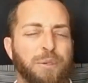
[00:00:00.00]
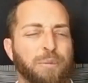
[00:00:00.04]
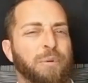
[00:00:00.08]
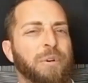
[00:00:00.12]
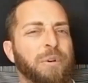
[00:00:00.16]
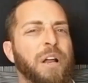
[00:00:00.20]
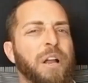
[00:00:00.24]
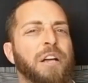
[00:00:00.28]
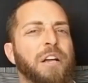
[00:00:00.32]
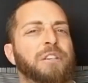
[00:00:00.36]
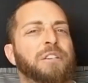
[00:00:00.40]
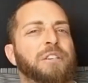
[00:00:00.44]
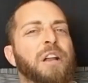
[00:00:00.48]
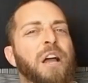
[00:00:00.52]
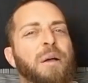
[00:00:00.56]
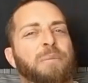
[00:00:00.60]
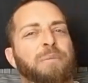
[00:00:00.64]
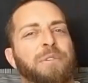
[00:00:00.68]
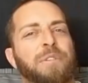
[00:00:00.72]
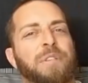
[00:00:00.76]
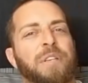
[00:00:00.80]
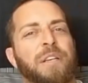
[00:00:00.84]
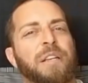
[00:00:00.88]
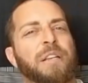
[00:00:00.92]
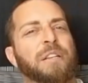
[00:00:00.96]
production
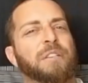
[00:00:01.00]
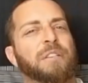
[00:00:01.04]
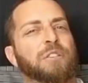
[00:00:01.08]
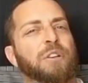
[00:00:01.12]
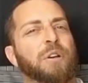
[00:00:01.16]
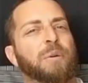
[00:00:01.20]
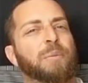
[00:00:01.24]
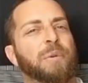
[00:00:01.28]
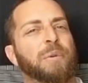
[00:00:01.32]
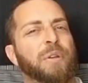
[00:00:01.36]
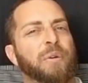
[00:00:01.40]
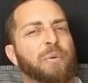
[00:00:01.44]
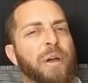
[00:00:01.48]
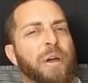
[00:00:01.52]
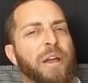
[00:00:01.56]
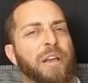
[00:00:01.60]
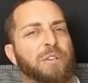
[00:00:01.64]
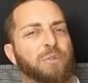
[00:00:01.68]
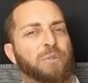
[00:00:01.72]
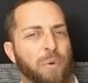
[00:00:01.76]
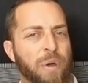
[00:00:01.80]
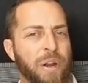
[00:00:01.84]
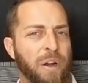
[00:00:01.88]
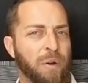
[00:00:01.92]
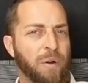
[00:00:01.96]
obsolete in so many
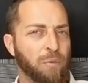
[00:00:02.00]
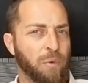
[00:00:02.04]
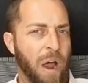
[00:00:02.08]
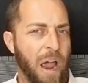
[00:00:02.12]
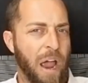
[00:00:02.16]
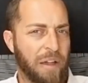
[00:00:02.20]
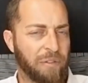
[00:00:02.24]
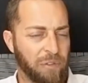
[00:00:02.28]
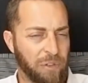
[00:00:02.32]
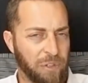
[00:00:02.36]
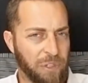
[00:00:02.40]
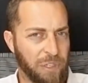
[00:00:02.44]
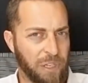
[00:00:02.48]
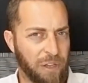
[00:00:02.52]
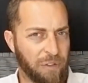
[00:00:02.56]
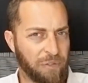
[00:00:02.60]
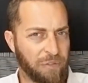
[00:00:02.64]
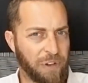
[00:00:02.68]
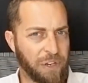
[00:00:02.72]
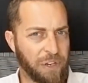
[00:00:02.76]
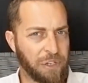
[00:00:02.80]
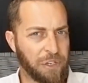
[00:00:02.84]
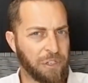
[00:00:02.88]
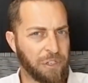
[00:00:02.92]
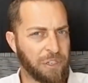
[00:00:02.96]
ways when it rivals the
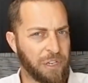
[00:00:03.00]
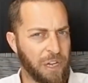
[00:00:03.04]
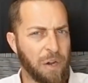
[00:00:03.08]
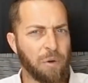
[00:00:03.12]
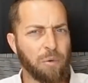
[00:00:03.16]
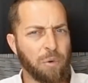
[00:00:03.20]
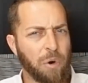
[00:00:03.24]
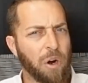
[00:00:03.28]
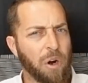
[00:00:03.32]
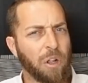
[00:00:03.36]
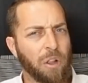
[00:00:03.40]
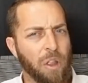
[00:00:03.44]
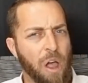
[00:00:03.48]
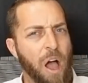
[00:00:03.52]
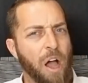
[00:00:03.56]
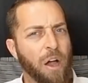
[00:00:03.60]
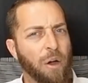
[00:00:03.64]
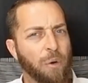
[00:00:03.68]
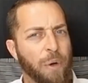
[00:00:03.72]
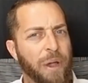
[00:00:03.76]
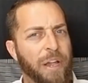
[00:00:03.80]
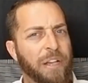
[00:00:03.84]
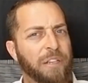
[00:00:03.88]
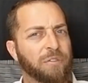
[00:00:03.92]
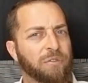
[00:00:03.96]
efficiency, and we're a
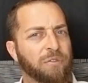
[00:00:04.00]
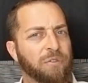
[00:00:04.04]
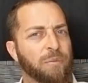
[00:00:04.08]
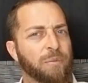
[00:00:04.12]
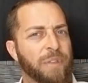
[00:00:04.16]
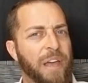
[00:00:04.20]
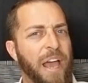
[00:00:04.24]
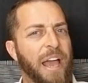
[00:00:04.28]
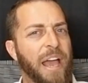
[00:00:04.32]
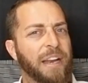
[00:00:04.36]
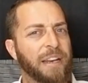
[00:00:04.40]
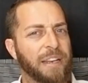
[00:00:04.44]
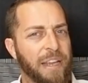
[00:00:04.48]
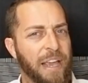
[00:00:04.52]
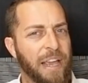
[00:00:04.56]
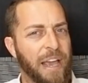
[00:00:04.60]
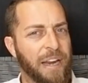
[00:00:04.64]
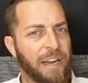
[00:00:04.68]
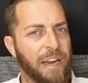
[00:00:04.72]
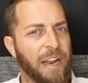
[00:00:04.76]
long ways from that yet.